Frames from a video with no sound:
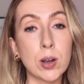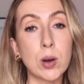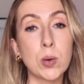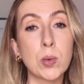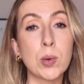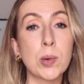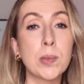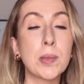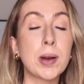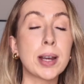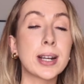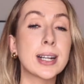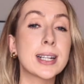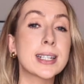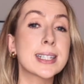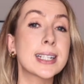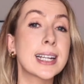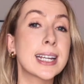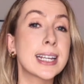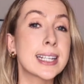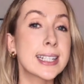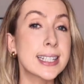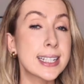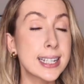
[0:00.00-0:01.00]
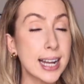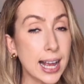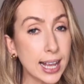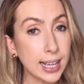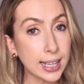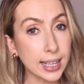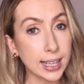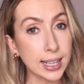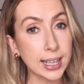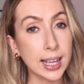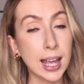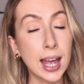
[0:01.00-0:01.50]
or we're mindlessly
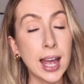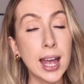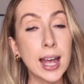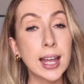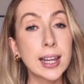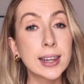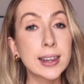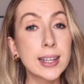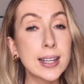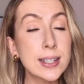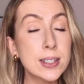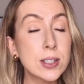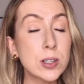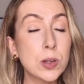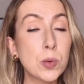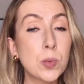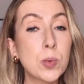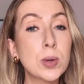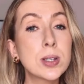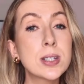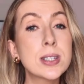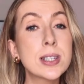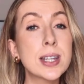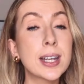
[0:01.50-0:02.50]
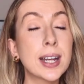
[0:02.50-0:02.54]
snacking. These are the ones